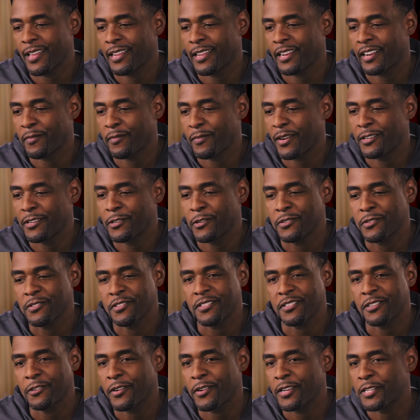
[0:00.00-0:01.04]
Everybody knows
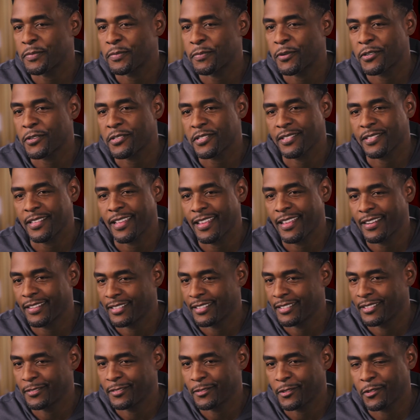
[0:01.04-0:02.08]
he's the greatest
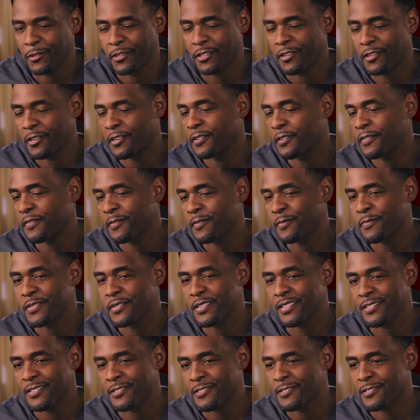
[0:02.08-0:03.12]
personality on earth, the
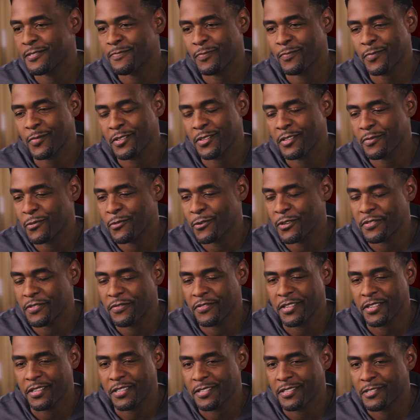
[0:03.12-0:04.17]
biggest sports
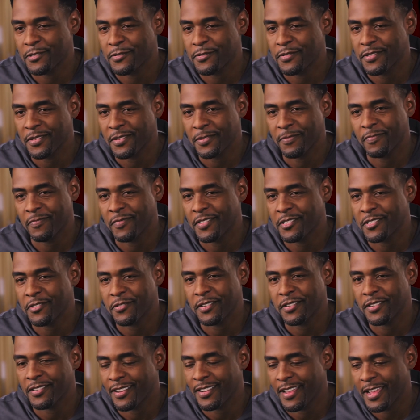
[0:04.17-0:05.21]
figure that
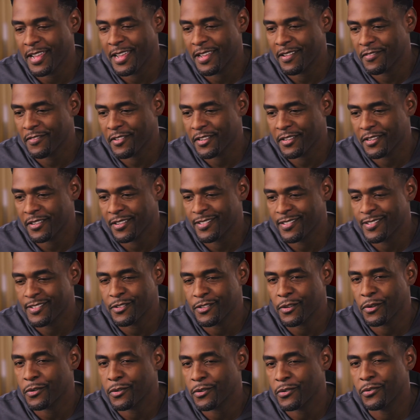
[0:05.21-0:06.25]
you could have, and he's
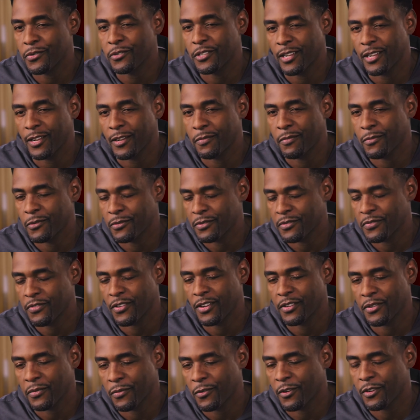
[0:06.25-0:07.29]
so cool and humble. It's
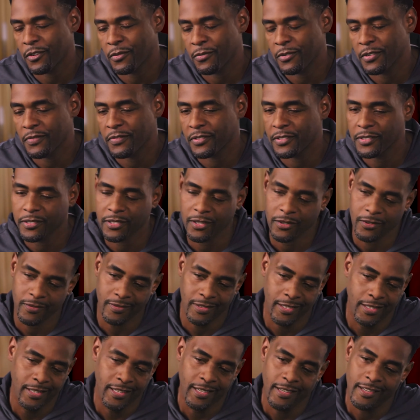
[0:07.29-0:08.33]
fun to work with, and so
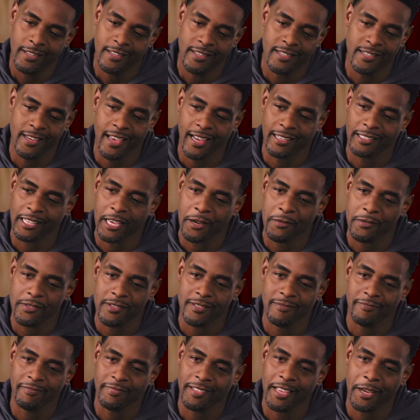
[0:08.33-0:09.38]
Shaq,
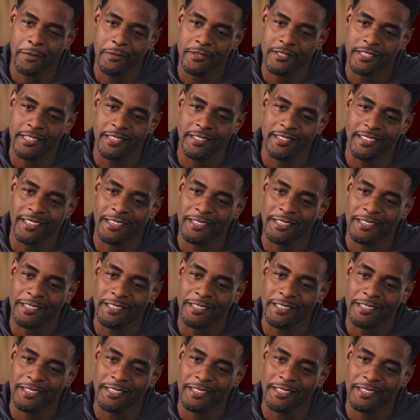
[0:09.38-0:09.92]
that was easy.